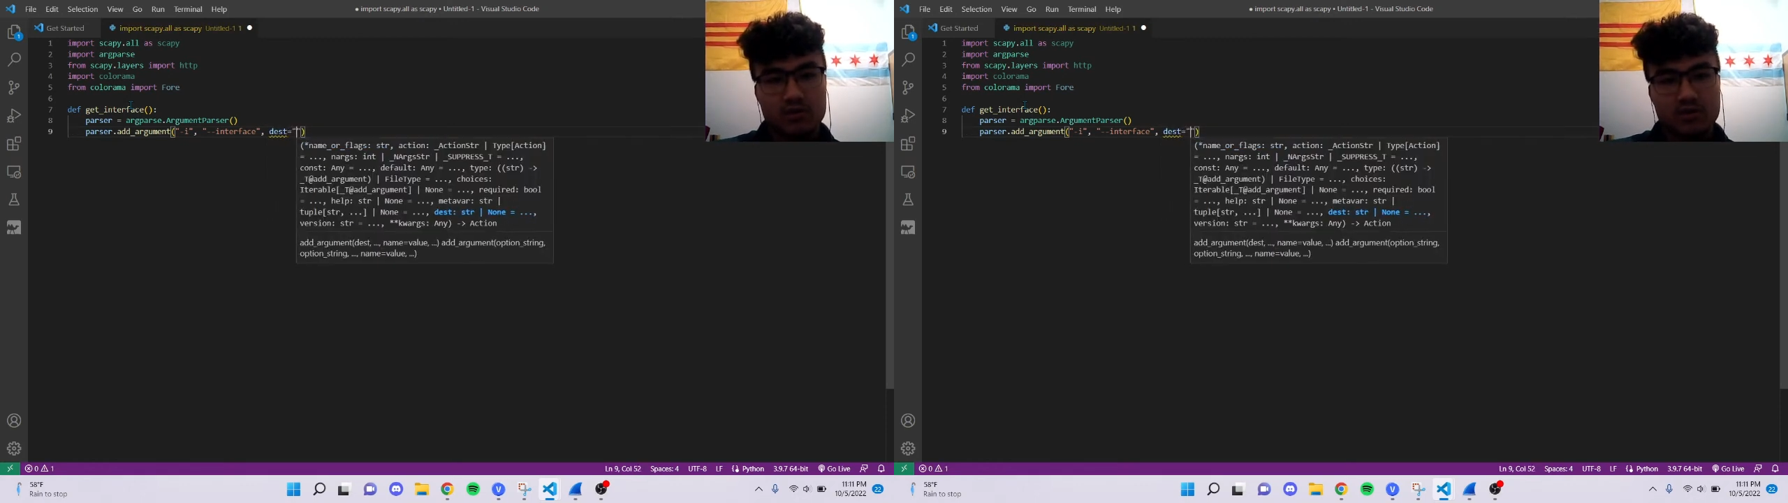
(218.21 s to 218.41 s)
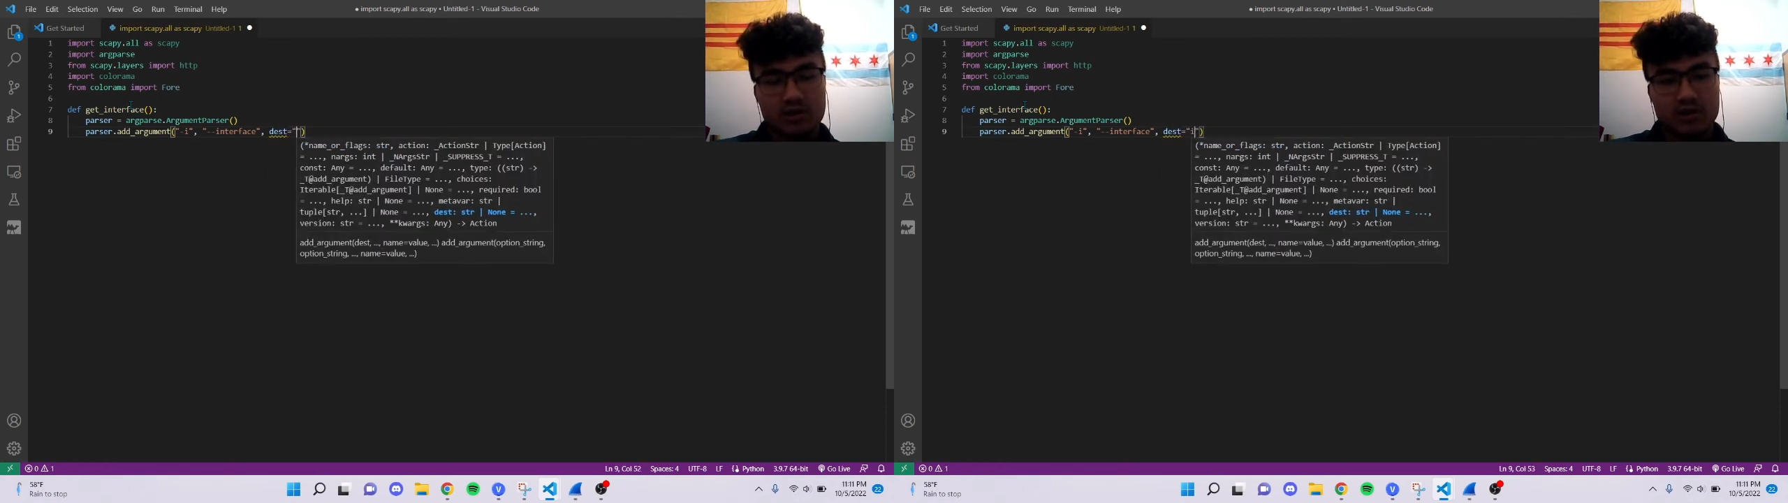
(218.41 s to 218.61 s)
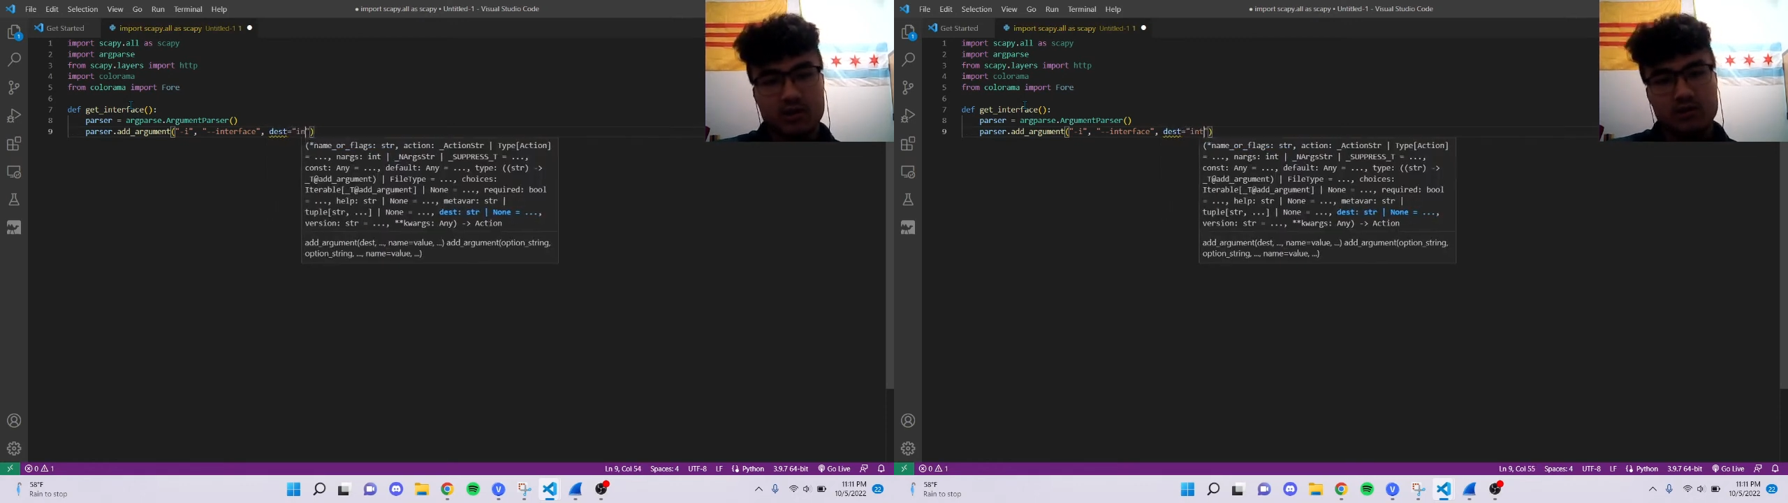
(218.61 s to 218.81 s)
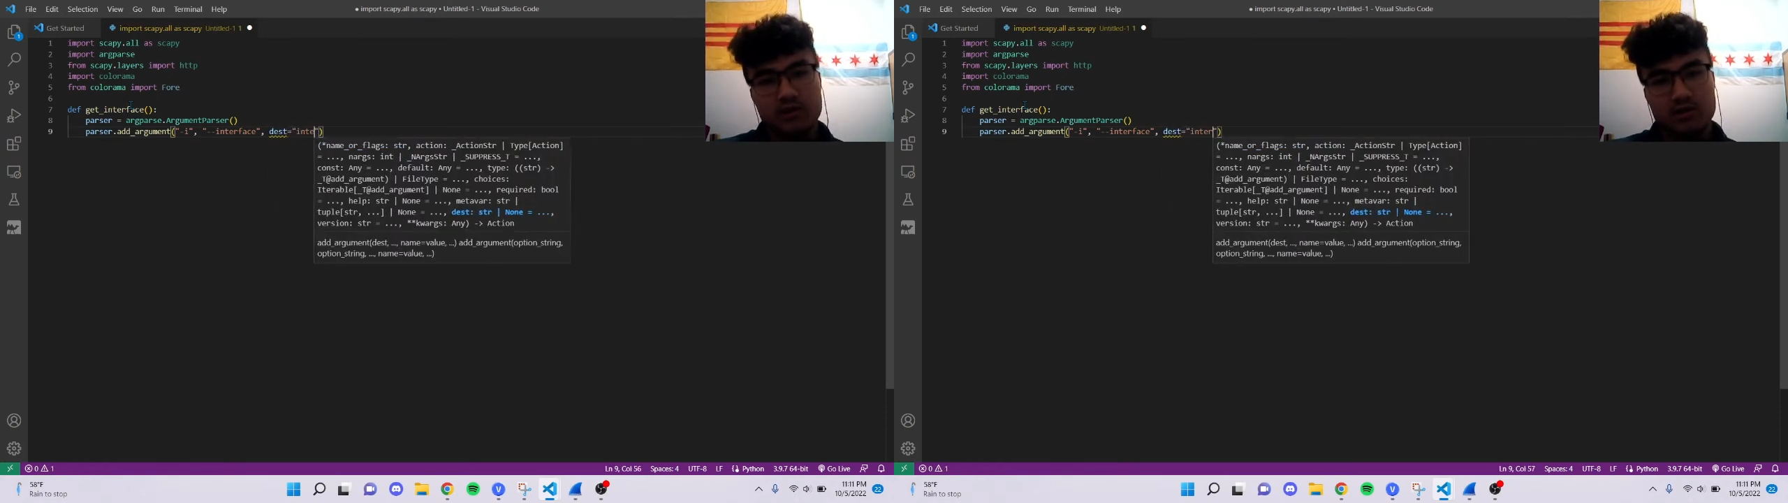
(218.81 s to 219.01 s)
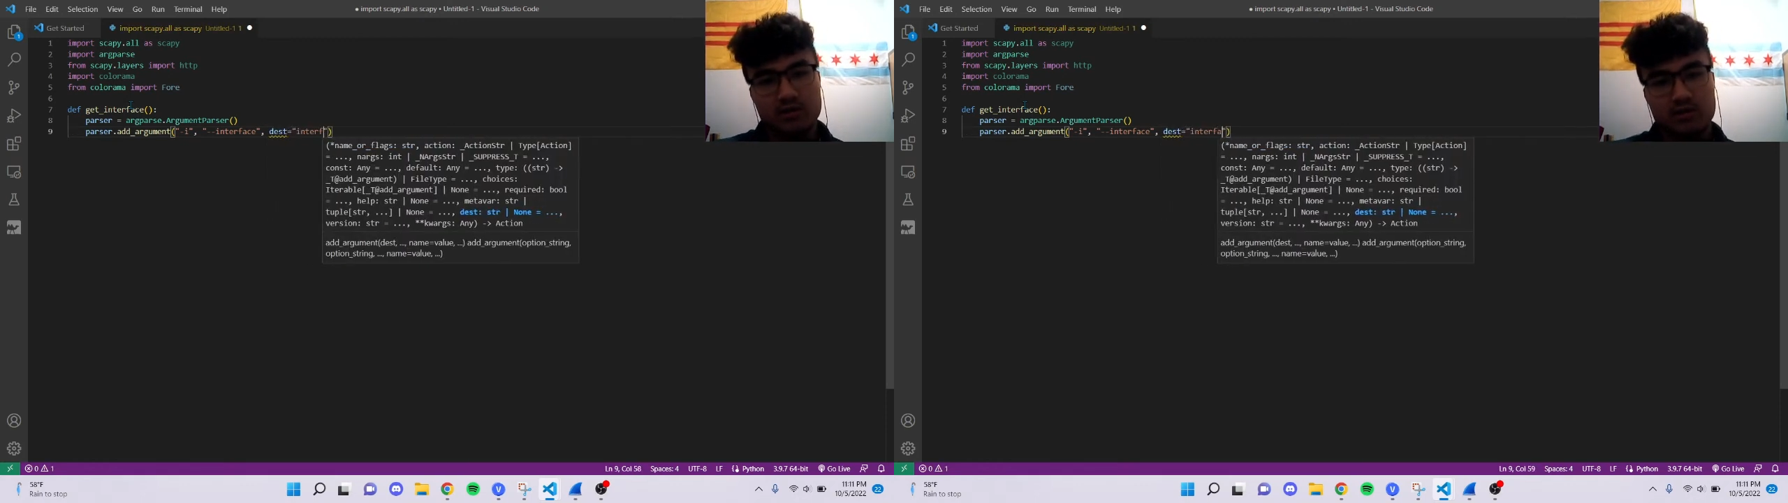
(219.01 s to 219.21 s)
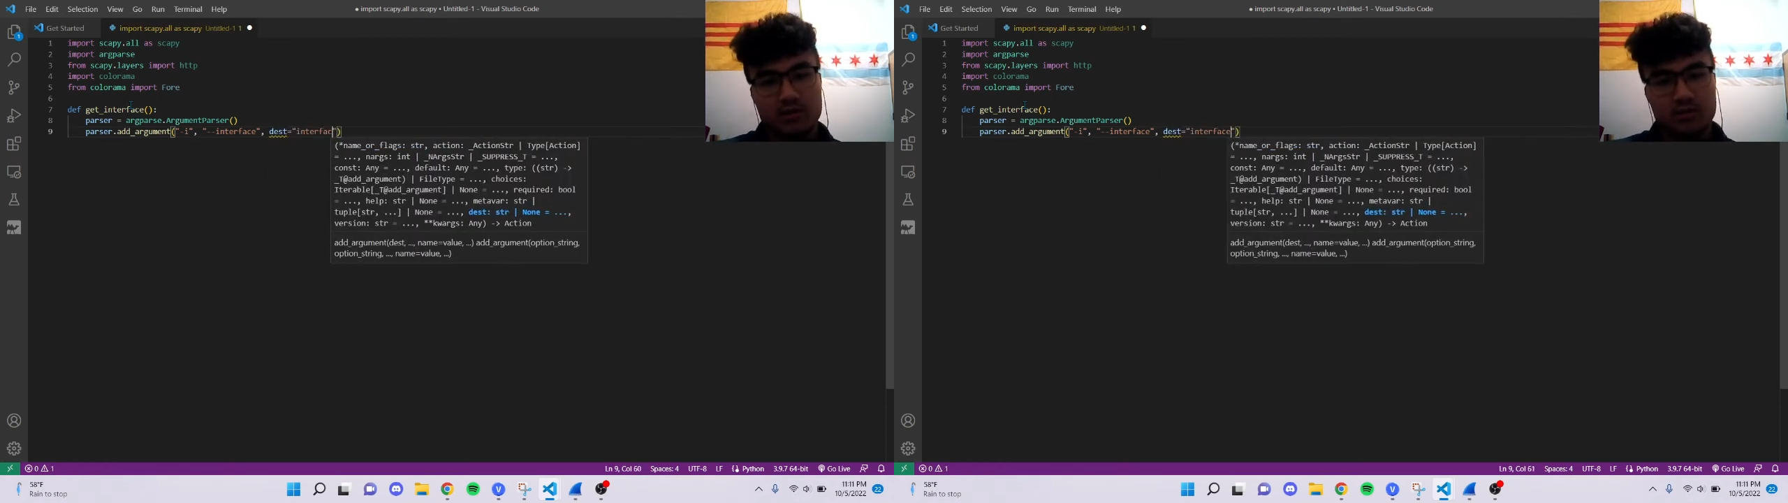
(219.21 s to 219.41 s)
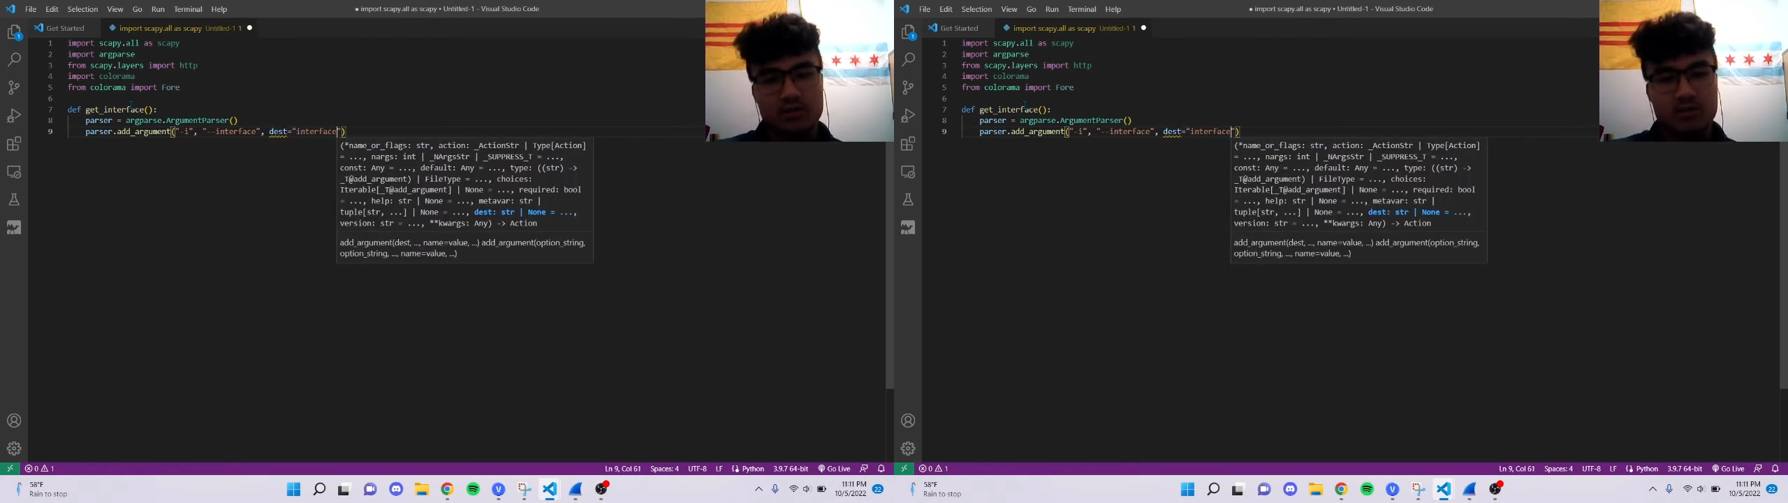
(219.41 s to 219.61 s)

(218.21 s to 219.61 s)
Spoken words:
just the interface as well.